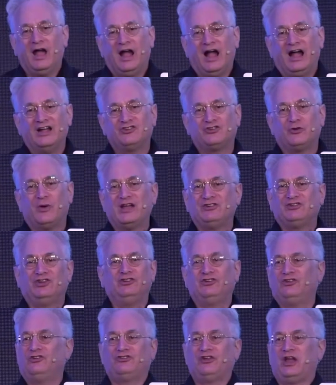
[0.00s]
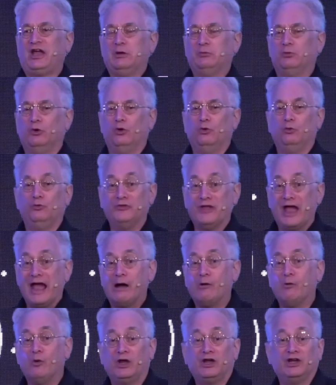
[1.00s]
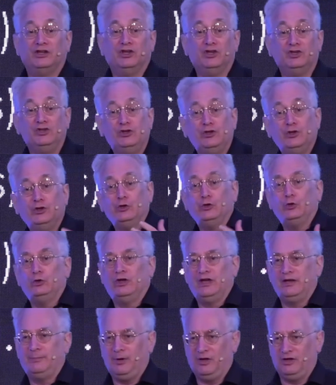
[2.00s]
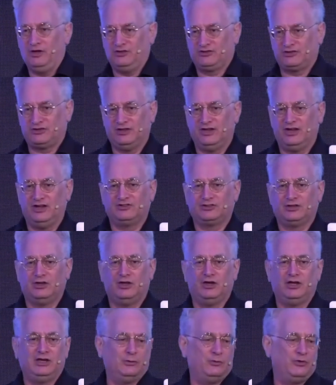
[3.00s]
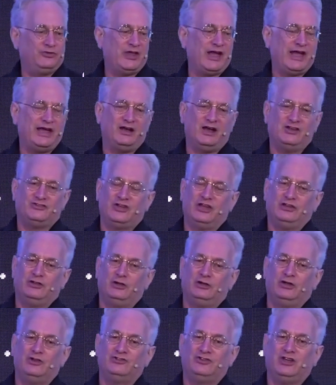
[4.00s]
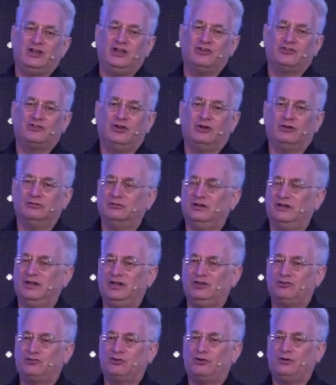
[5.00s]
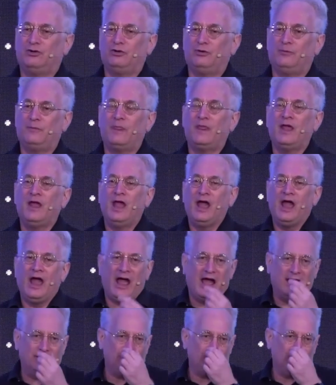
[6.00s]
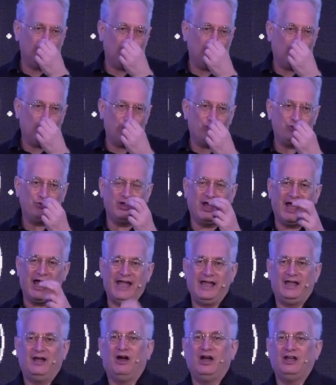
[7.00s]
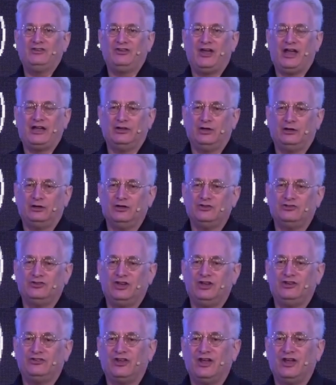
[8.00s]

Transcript: And so actually to say, well, now we're going to newly personalize learning with the AI technology is not really true. And the AI technologies,